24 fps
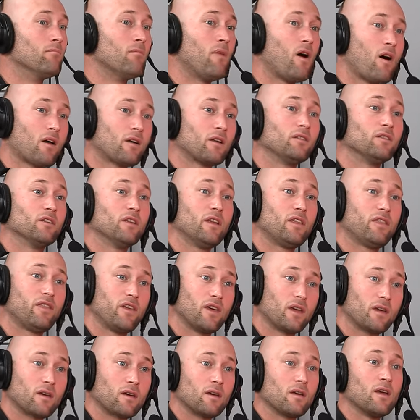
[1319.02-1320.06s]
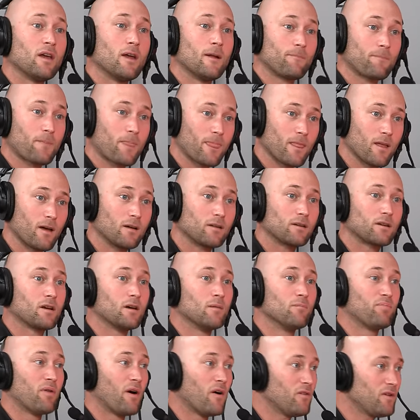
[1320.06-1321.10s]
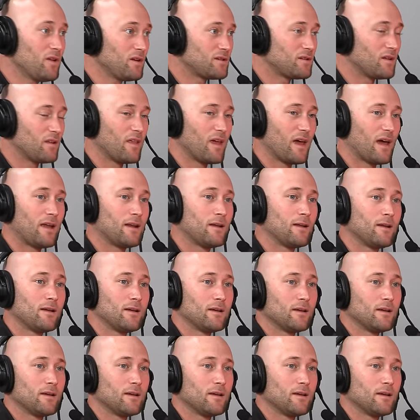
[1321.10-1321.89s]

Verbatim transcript: monolithic I was gonna, yeah. component to that.